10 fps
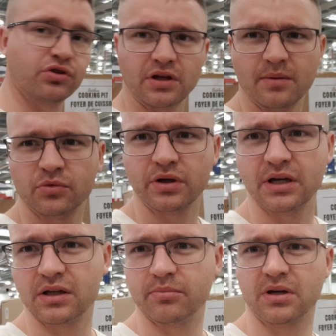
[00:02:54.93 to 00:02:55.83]
times
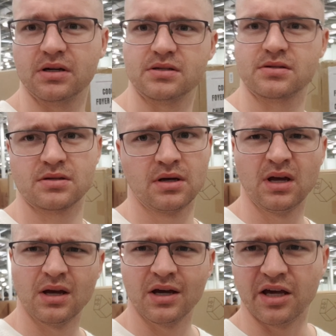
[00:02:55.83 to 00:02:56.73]
together because
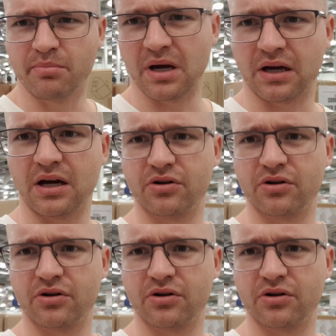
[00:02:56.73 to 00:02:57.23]
in my car